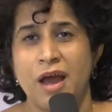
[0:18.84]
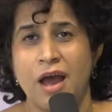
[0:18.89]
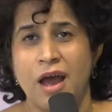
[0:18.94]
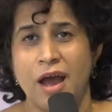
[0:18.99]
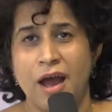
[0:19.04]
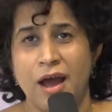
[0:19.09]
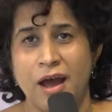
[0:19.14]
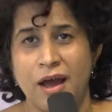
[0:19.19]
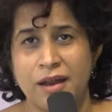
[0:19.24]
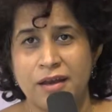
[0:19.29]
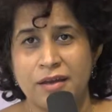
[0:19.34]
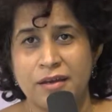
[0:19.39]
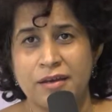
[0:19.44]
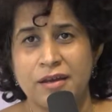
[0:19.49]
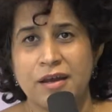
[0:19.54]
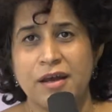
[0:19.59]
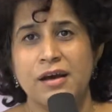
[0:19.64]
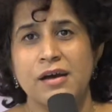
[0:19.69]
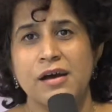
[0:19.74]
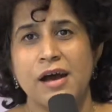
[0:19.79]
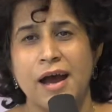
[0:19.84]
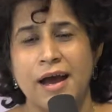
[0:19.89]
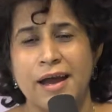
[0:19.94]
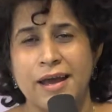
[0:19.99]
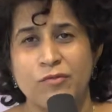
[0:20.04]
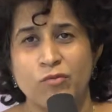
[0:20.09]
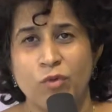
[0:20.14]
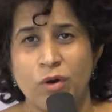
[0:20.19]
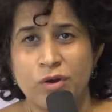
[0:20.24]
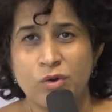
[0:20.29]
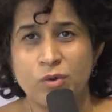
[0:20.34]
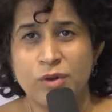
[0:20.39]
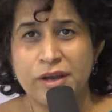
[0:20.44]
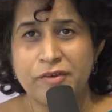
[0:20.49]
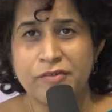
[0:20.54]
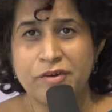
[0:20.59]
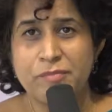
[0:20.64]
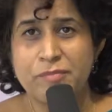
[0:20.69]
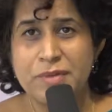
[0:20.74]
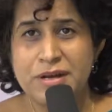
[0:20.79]
and I want to
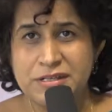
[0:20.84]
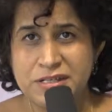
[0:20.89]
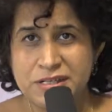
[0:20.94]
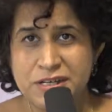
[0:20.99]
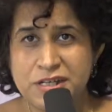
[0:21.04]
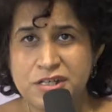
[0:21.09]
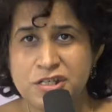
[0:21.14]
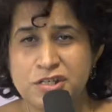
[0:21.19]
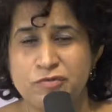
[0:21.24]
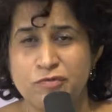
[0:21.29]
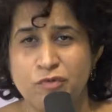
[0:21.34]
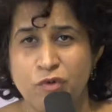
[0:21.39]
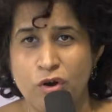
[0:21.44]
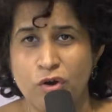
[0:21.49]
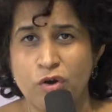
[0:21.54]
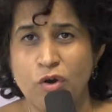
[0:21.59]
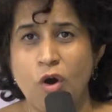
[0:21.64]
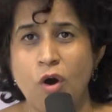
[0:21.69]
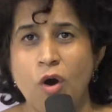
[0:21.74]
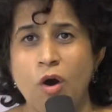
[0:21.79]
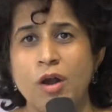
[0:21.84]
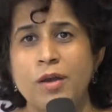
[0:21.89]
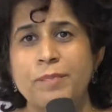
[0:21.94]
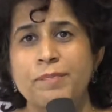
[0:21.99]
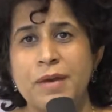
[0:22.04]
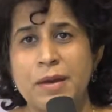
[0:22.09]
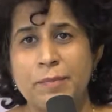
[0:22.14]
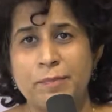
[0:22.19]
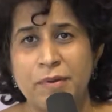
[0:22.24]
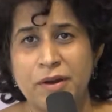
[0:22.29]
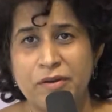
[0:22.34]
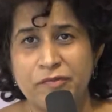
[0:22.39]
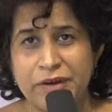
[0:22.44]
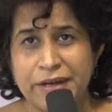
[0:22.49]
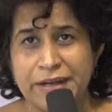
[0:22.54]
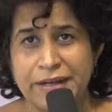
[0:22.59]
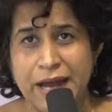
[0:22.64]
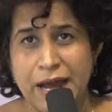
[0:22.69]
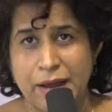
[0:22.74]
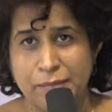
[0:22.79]
give a message for all people
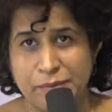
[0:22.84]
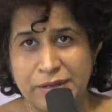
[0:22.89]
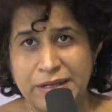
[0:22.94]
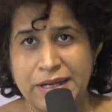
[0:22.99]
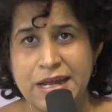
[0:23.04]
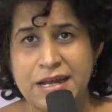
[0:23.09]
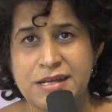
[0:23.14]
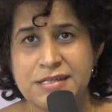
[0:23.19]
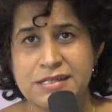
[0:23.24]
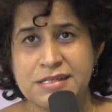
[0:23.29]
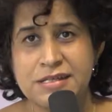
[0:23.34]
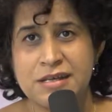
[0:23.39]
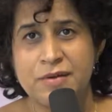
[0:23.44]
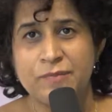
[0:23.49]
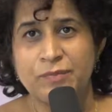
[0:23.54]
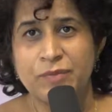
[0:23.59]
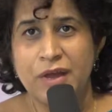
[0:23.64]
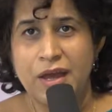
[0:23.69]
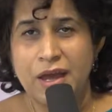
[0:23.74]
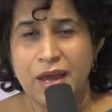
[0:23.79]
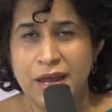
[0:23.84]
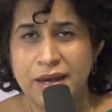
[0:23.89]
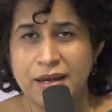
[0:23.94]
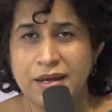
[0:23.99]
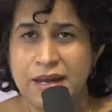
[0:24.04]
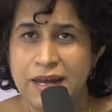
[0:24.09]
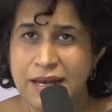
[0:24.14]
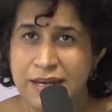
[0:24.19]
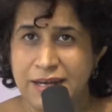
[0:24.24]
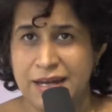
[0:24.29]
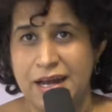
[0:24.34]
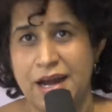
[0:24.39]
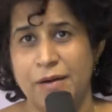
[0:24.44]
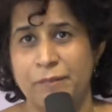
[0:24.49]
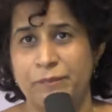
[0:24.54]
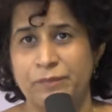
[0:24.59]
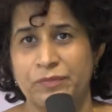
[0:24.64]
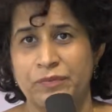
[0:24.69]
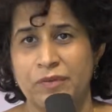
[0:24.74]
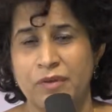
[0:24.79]
with diabetes in India.
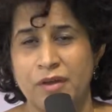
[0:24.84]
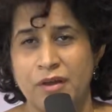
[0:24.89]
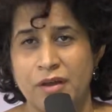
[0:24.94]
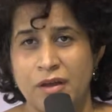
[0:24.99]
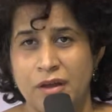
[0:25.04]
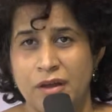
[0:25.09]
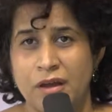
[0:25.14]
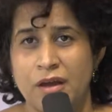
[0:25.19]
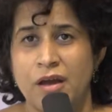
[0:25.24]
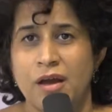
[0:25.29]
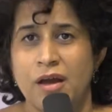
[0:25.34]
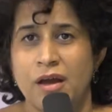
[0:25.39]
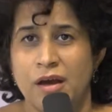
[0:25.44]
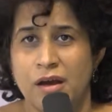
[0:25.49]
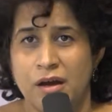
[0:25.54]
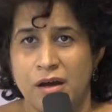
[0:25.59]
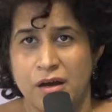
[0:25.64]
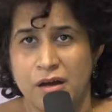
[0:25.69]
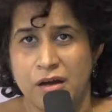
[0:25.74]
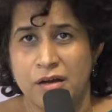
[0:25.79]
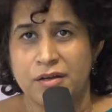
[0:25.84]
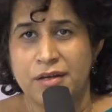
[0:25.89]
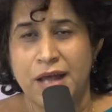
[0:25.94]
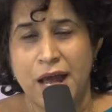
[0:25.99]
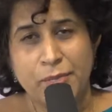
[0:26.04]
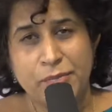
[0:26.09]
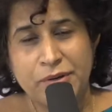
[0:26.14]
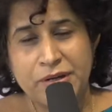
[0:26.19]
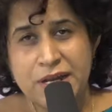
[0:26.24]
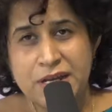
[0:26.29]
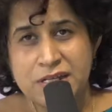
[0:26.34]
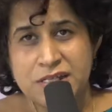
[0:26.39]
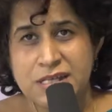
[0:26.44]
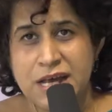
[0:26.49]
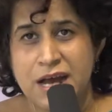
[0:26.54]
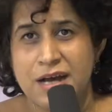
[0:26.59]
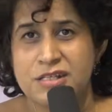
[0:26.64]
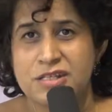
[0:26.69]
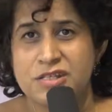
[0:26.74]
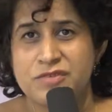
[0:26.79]
Diabetes,
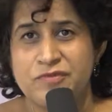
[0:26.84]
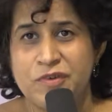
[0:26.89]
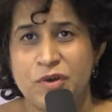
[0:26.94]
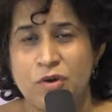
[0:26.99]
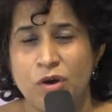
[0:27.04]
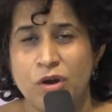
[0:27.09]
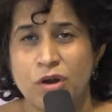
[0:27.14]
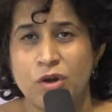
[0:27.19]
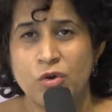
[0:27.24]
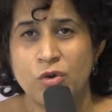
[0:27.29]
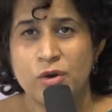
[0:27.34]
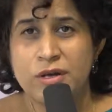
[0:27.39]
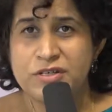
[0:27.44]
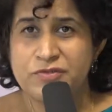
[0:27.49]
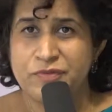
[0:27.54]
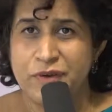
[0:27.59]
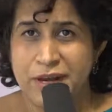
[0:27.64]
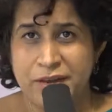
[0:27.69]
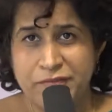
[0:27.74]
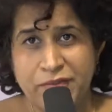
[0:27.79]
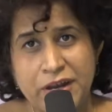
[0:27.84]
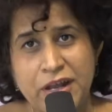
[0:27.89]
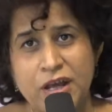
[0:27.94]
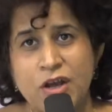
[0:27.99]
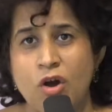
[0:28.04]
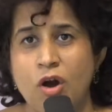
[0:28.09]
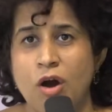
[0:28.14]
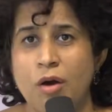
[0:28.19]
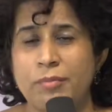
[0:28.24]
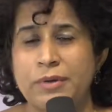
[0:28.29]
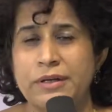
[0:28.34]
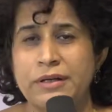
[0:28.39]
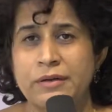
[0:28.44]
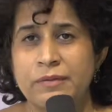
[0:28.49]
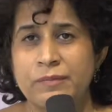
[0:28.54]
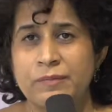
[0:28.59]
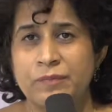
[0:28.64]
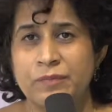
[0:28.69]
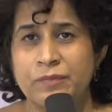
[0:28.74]
as we all know, is very, very common.